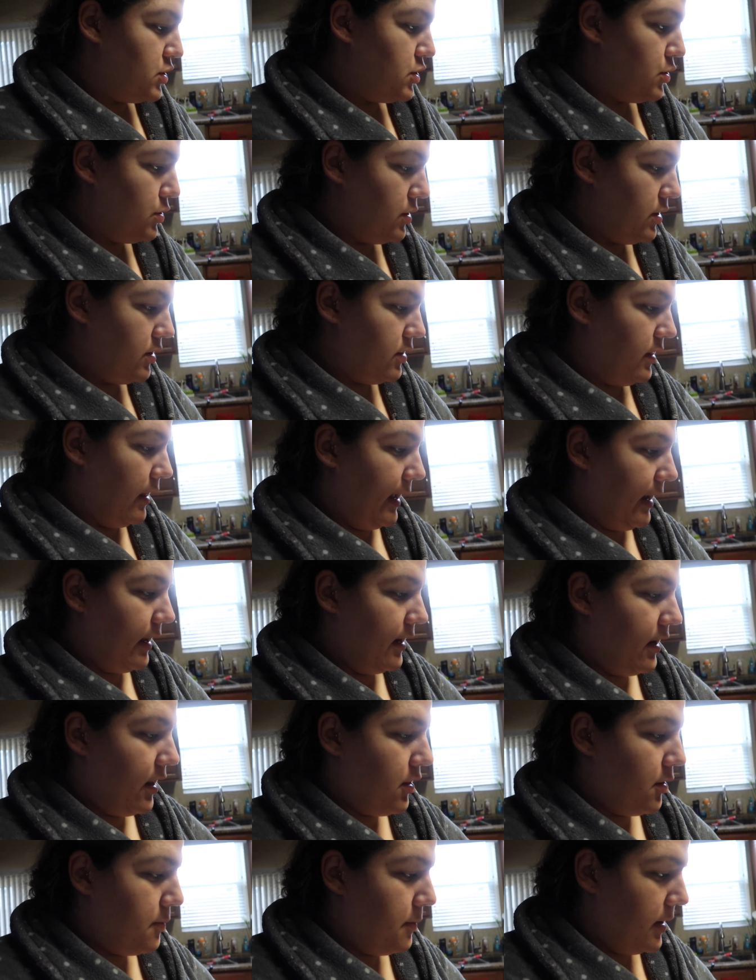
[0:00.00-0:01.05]
two to, like,
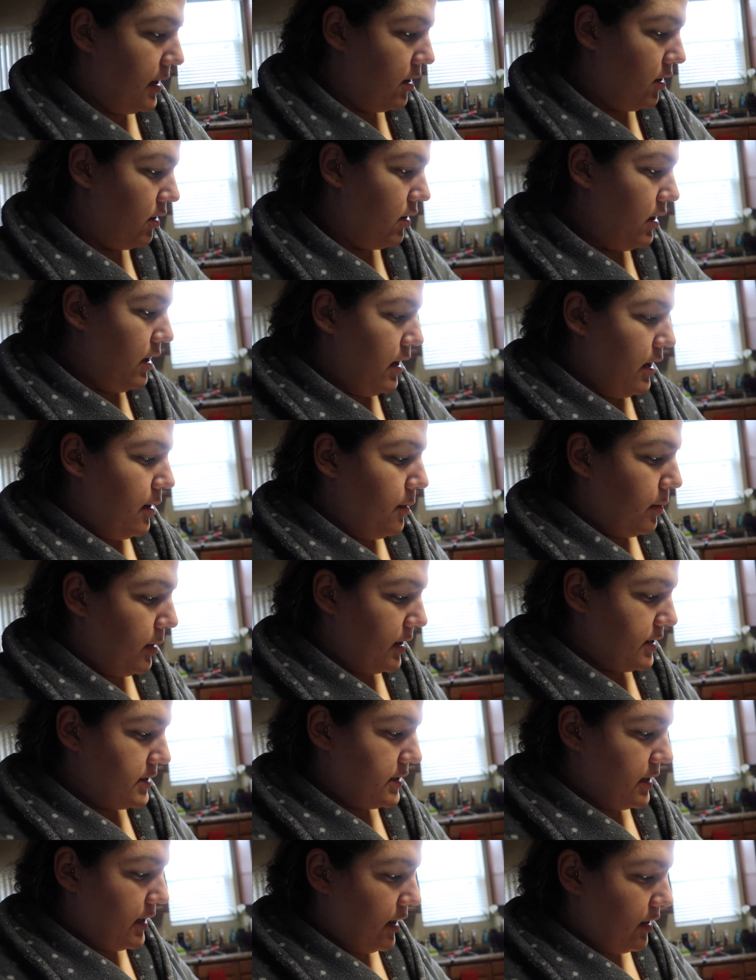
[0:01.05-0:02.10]
another meal,
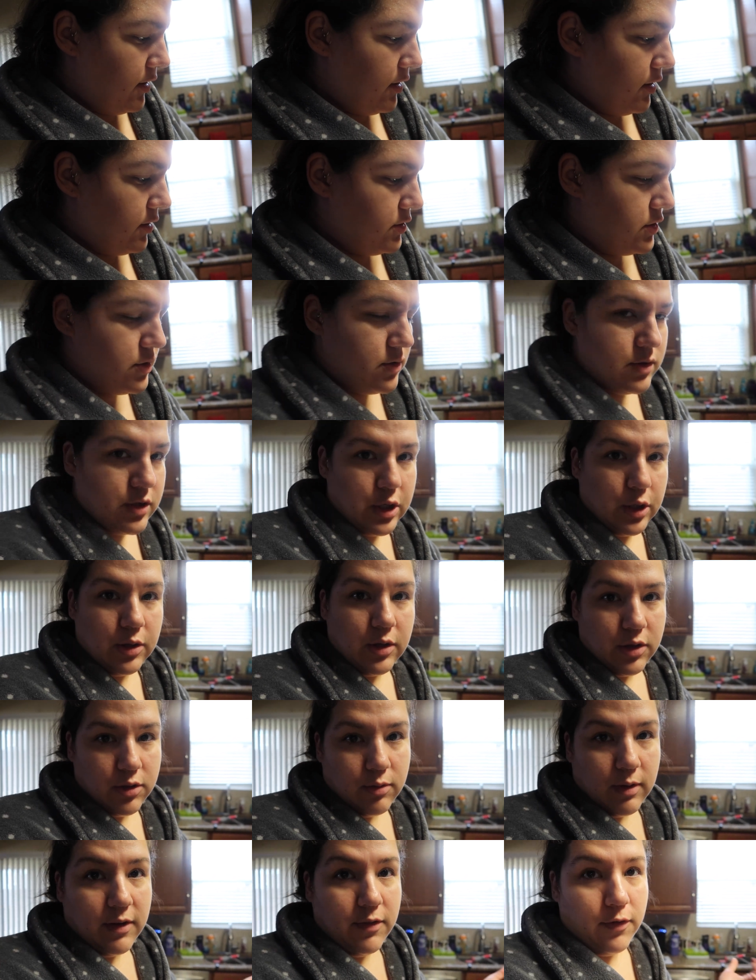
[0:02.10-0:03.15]
plus another two
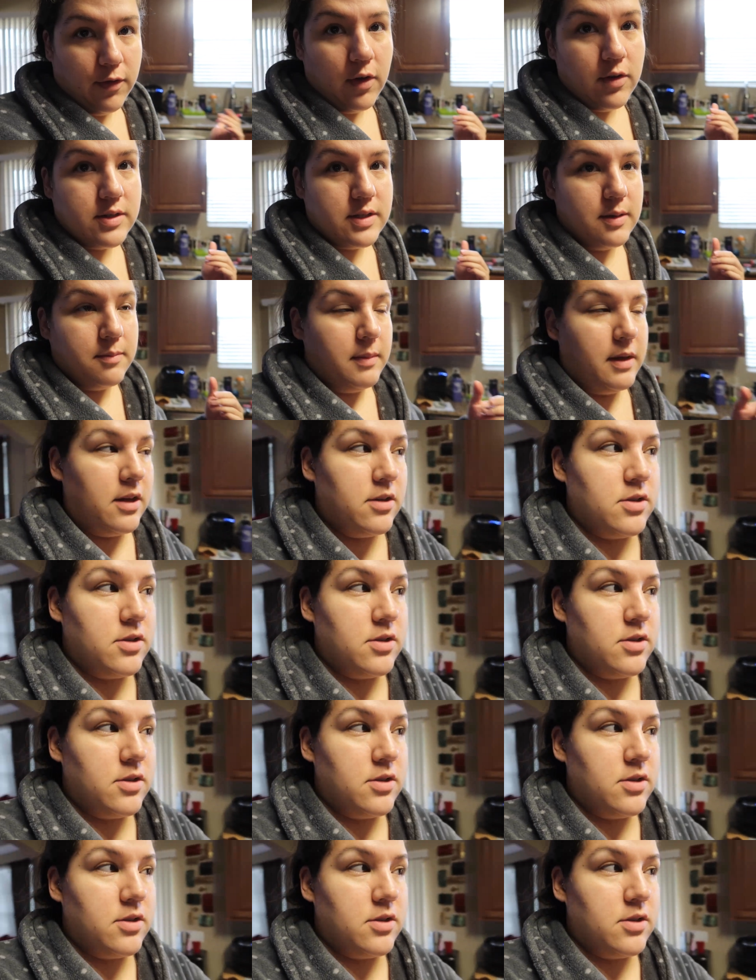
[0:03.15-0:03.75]
to three frozen